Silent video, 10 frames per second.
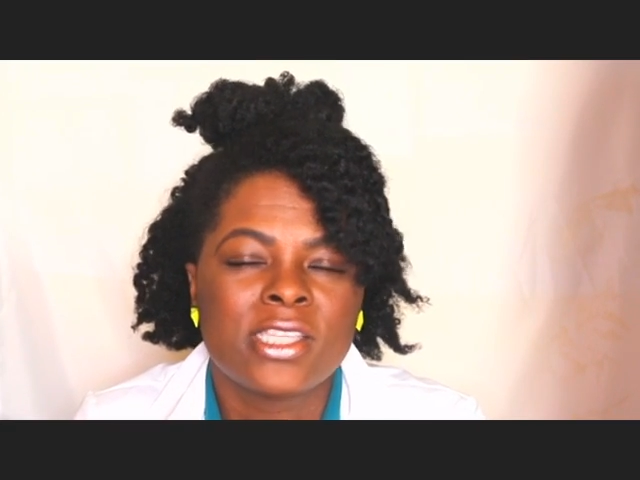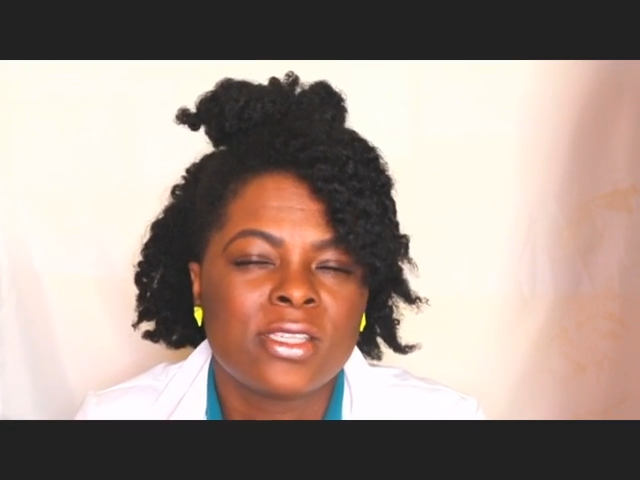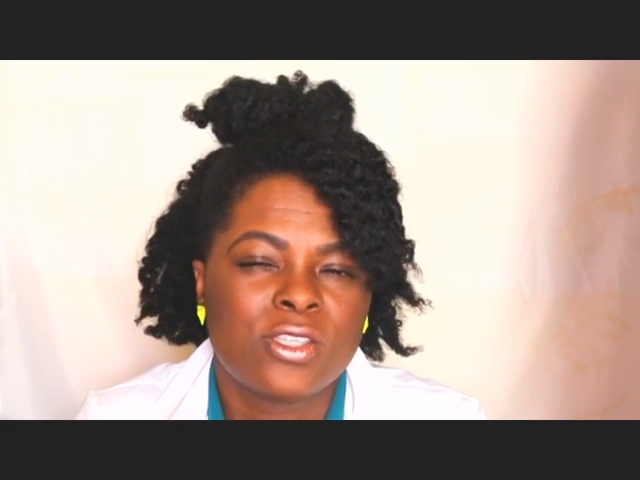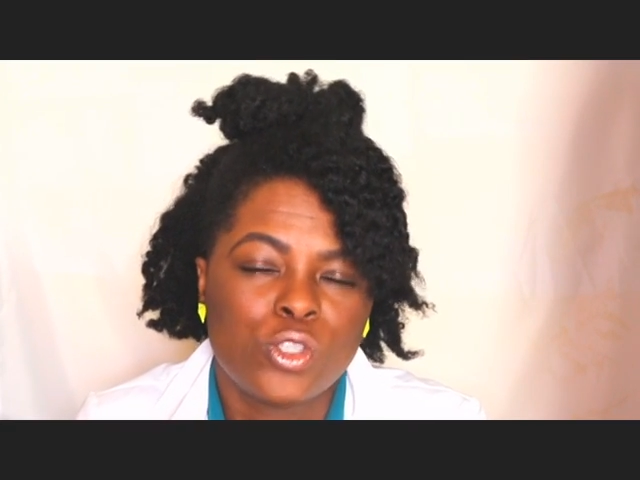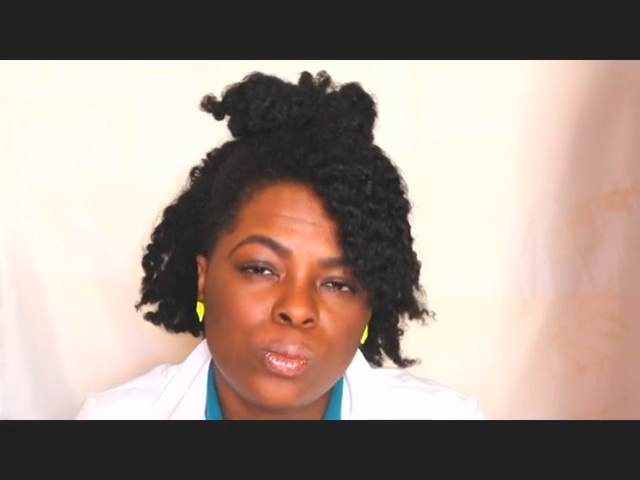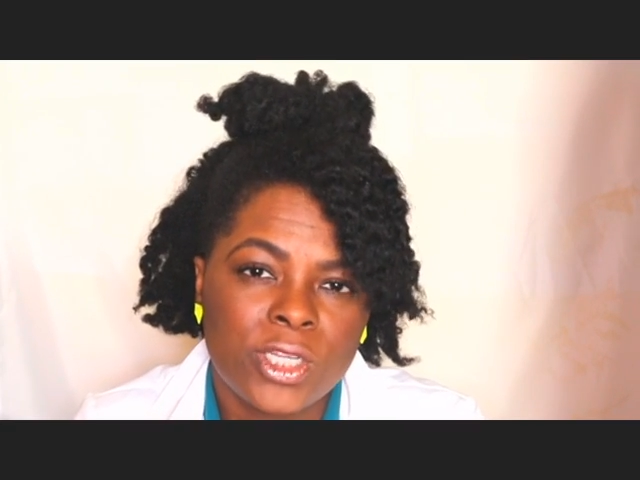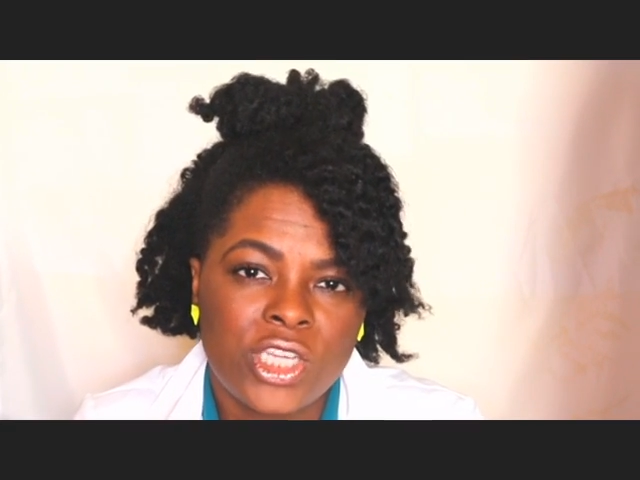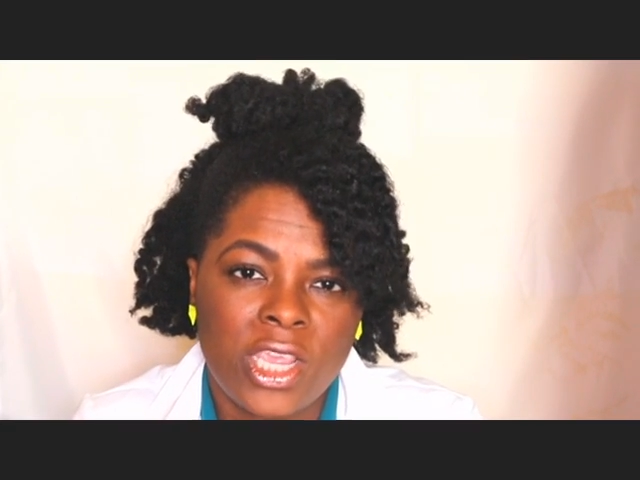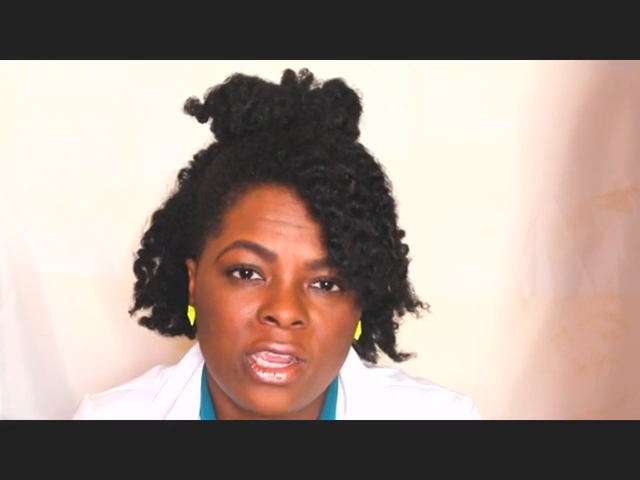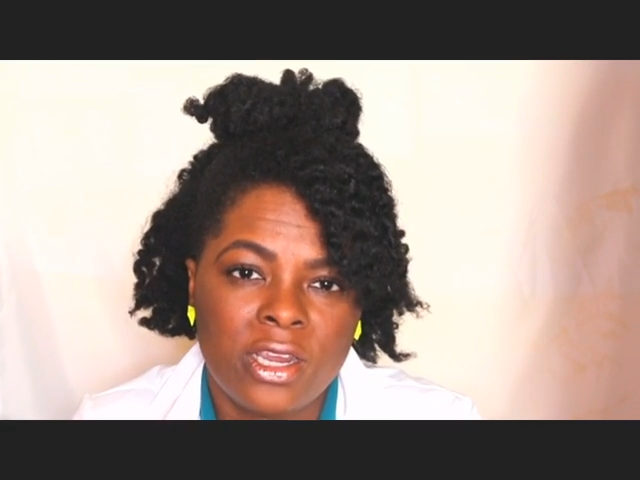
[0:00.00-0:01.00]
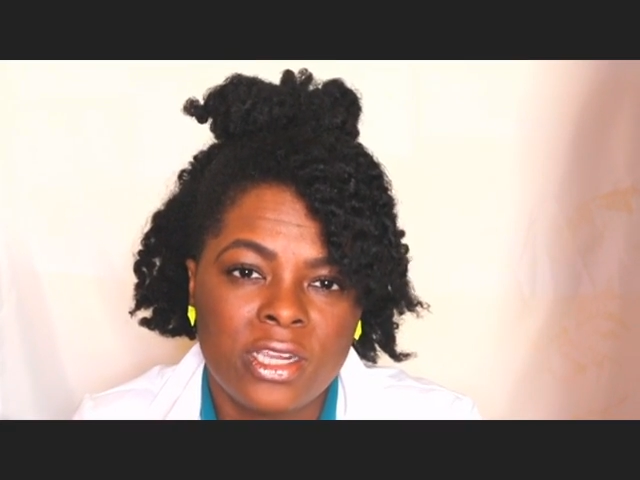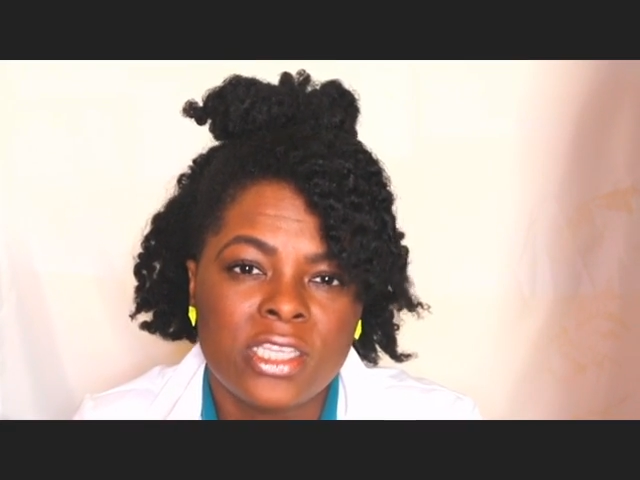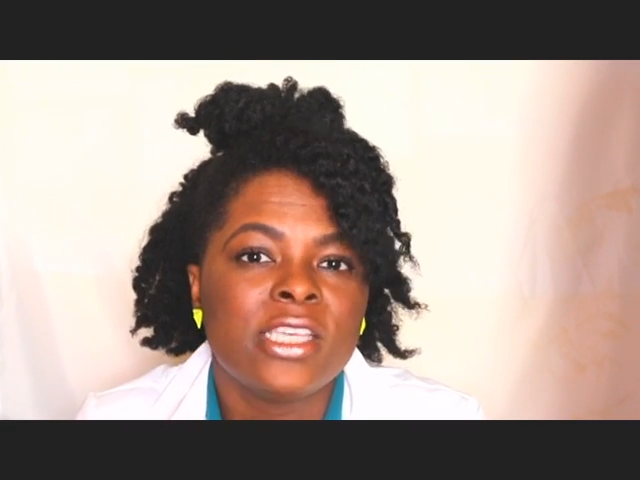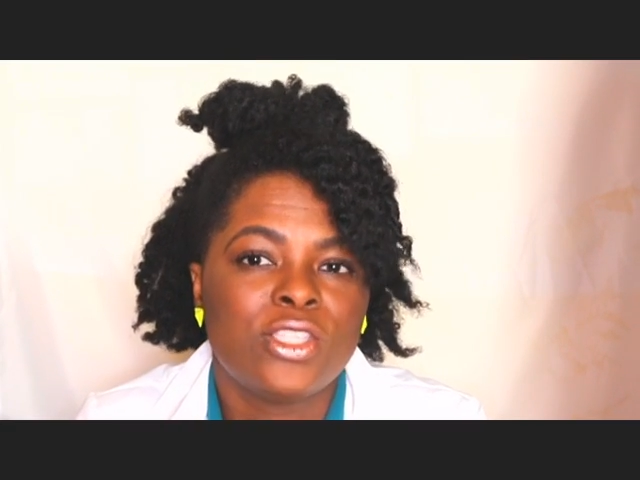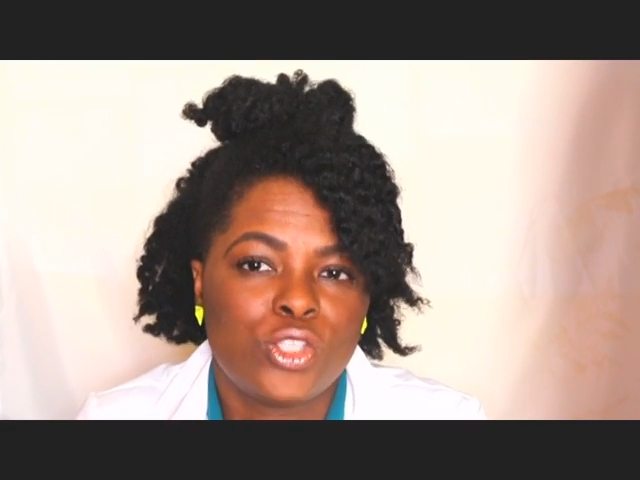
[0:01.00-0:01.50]
is this too much hair?
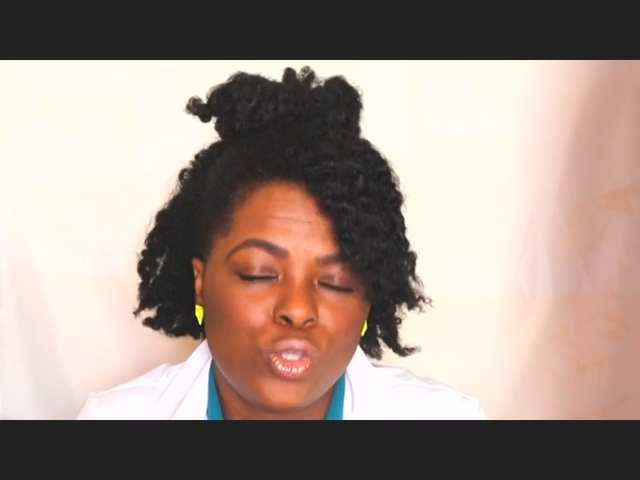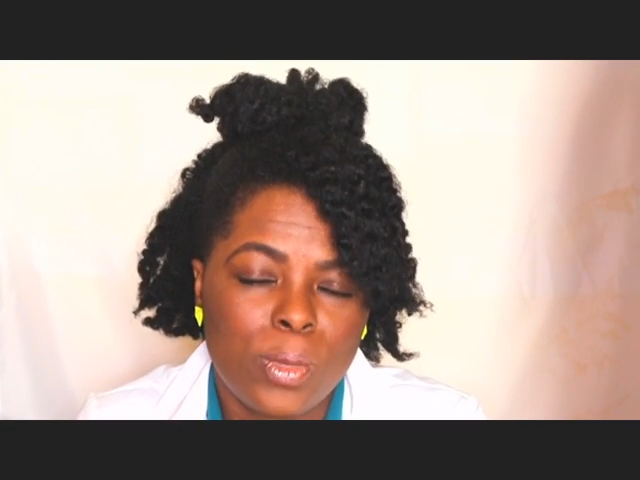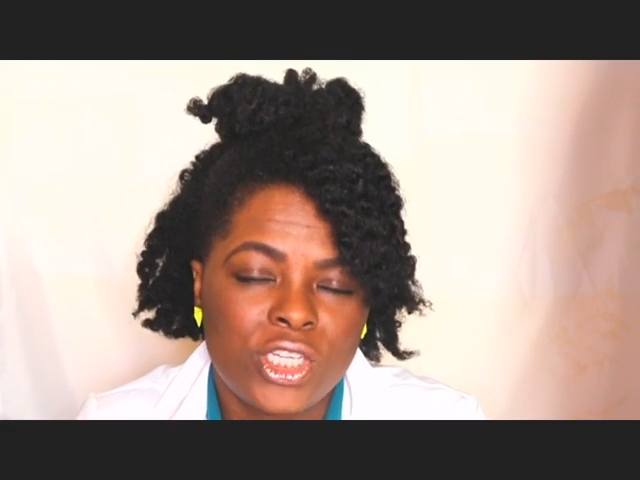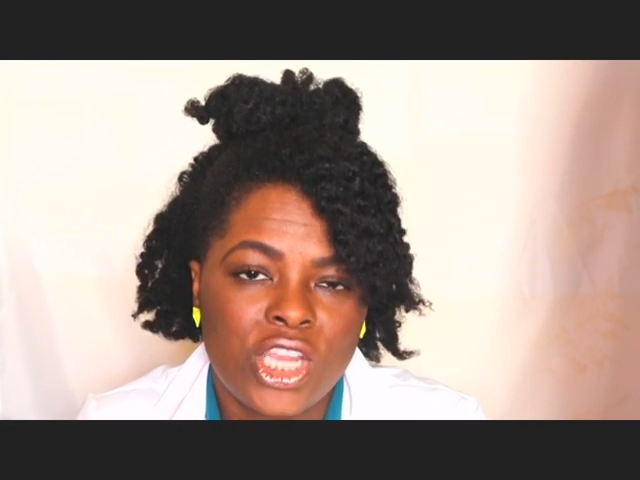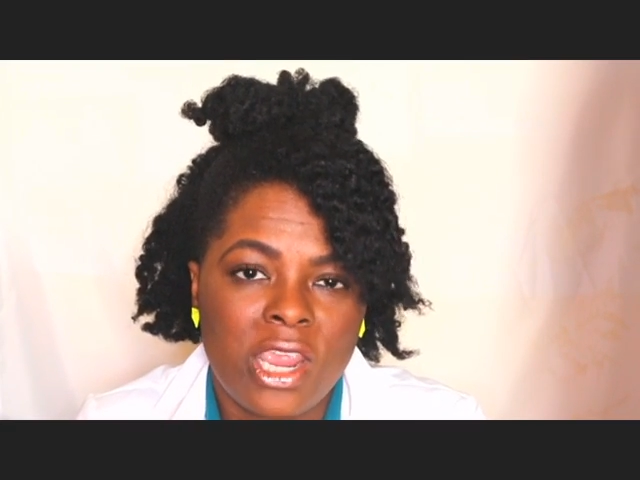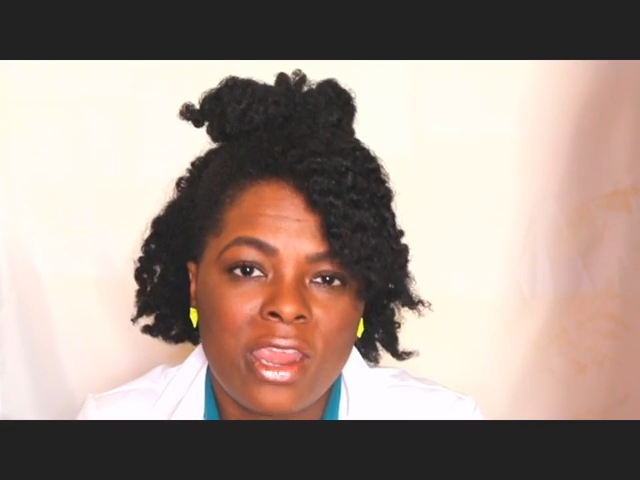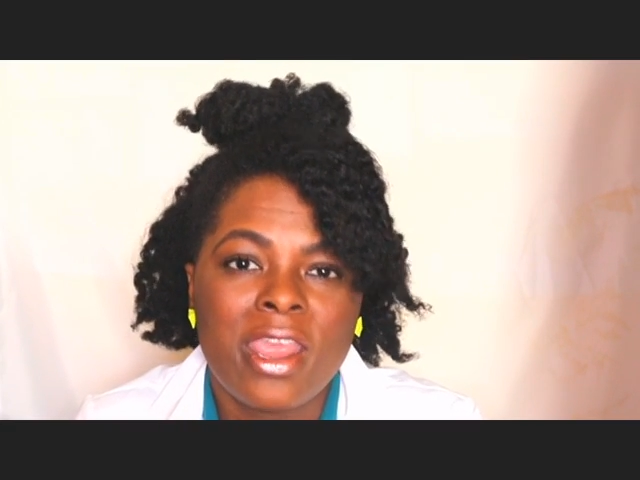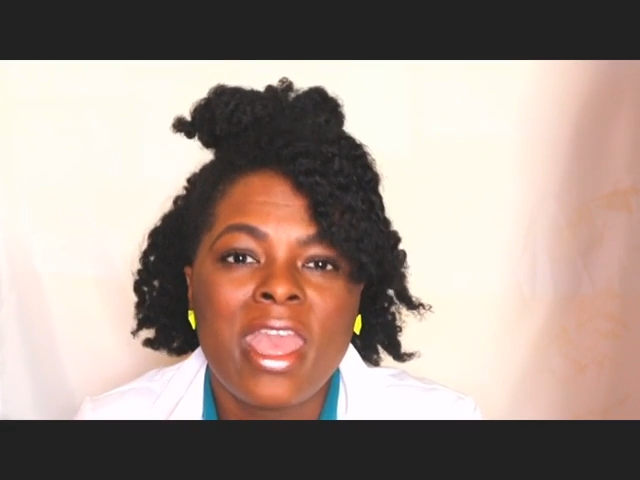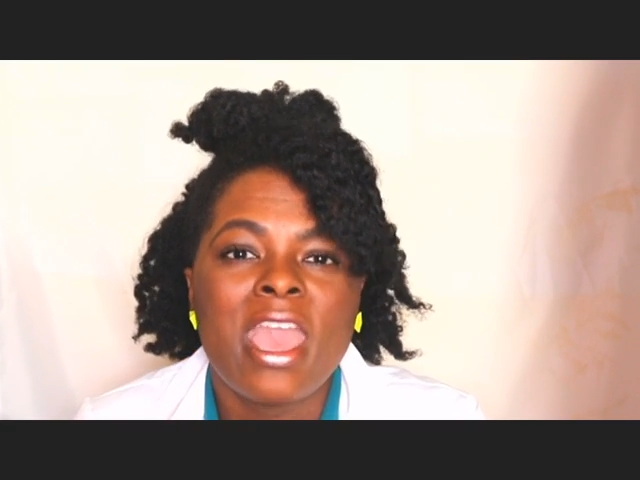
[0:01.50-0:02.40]
Is this too much hair?